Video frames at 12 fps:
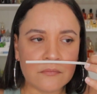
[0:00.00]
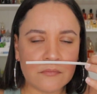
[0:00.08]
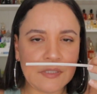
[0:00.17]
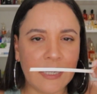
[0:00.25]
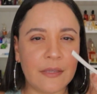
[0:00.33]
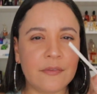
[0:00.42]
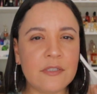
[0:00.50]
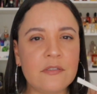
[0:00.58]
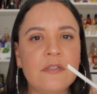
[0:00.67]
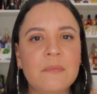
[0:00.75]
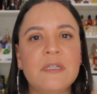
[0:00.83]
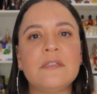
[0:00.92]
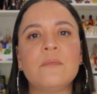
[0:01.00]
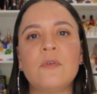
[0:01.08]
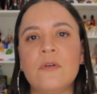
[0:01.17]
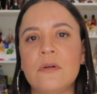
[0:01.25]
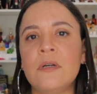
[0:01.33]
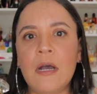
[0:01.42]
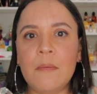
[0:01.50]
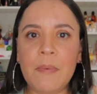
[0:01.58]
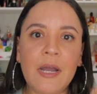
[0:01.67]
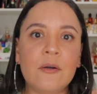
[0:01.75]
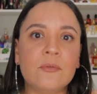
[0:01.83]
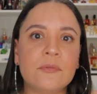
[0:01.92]
But yeah, this to me is more
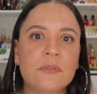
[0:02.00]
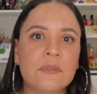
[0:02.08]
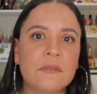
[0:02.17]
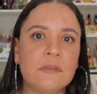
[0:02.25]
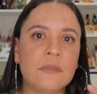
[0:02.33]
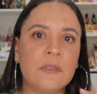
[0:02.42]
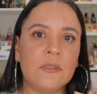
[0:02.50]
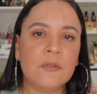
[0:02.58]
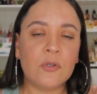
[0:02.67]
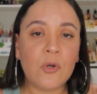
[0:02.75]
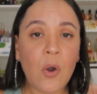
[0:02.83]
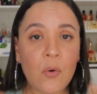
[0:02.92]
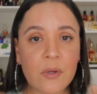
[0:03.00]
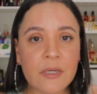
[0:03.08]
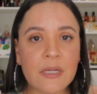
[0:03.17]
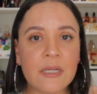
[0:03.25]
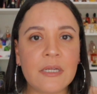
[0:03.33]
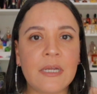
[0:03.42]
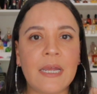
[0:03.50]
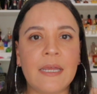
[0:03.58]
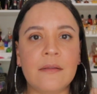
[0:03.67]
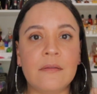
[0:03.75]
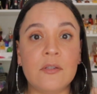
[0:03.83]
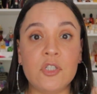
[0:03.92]
about the coconut
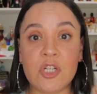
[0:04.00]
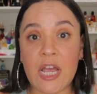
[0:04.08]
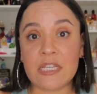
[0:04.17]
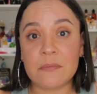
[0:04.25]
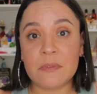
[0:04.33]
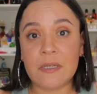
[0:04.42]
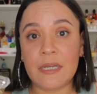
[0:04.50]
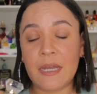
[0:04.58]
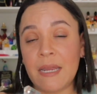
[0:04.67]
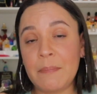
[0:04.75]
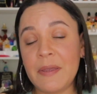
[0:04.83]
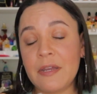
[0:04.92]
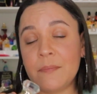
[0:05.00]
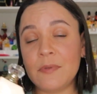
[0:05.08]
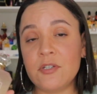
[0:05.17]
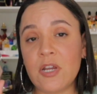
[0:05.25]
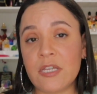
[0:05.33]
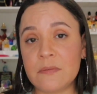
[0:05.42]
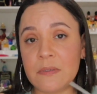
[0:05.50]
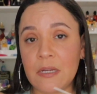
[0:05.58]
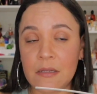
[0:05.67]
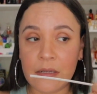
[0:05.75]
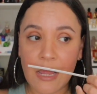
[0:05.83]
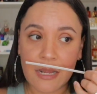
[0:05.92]
and the jasmine. Like I pick up the jasmine
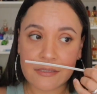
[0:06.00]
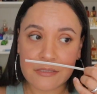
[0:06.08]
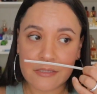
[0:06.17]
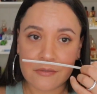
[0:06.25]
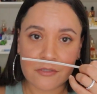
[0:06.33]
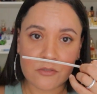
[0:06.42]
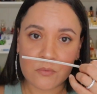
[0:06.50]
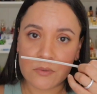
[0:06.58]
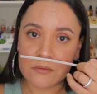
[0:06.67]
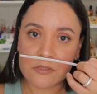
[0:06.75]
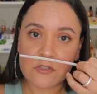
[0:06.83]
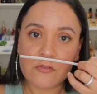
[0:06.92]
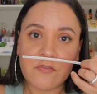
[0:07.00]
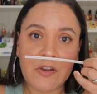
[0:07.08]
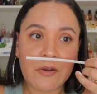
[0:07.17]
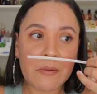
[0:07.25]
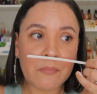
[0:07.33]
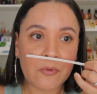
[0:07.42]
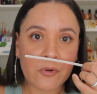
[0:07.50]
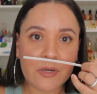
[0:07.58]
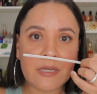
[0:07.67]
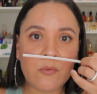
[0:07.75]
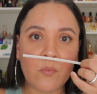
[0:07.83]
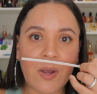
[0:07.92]
a lot in this one. It's a very
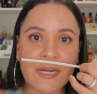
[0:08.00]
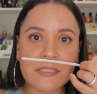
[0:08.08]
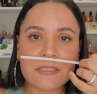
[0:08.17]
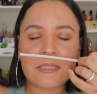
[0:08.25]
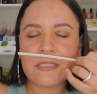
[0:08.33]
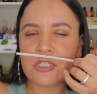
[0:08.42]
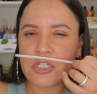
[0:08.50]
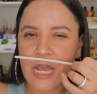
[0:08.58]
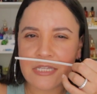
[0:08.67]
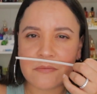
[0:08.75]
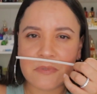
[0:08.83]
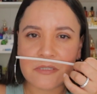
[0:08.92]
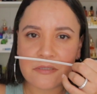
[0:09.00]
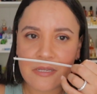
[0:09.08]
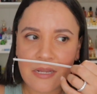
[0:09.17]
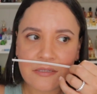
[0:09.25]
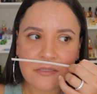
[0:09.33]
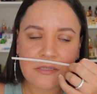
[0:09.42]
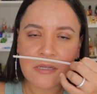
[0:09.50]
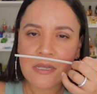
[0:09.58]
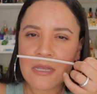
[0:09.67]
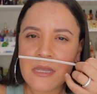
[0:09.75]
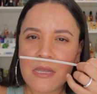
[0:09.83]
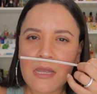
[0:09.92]
pretty white jasmine scent
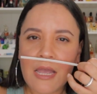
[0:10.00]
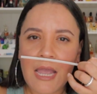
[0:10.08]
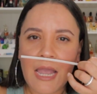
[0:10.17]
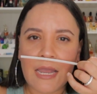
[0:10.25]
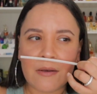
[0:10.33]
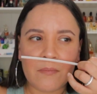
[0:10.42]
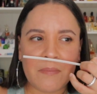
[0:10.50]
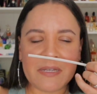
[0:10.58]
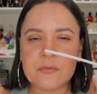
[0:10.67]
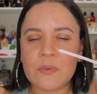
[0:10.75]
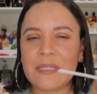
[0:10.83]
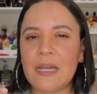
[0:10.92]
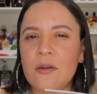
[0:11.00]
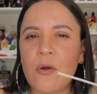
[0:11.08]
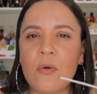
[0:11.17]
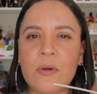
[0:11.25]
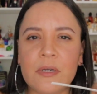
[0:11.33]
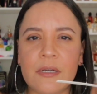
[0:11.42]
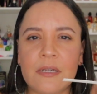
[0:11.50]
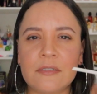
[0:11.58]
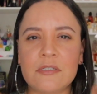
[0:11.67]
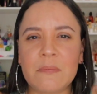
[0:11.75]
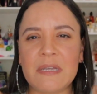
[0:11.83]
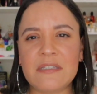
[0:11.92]
and mixed with that coconut
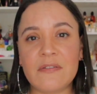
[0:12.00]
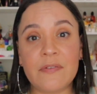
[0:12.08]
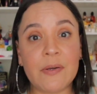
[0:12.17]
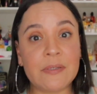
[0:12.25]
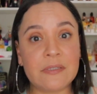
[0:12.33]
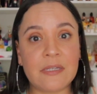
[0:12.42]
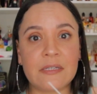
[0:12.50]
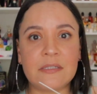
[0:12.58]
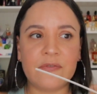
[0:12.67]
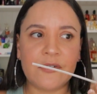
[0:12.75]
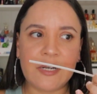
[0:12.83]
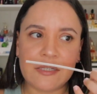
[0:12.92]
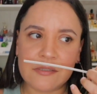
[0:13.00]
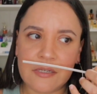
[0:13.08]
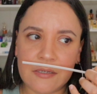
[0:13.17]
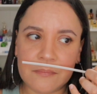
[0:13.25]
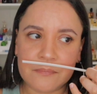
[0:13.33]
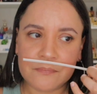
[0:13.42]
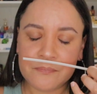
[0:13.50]
just makes it very sexy for nighttime.